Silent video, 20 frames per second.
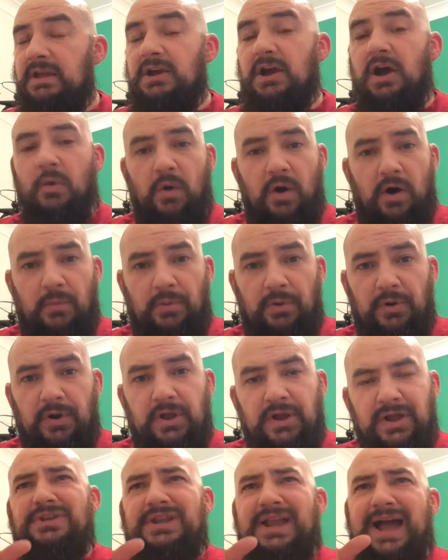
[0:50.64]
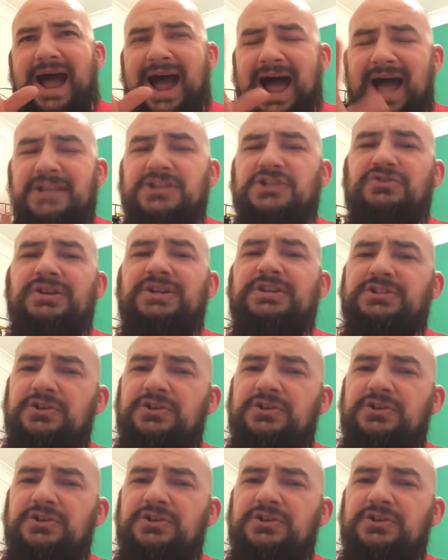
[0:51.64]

Co-op high street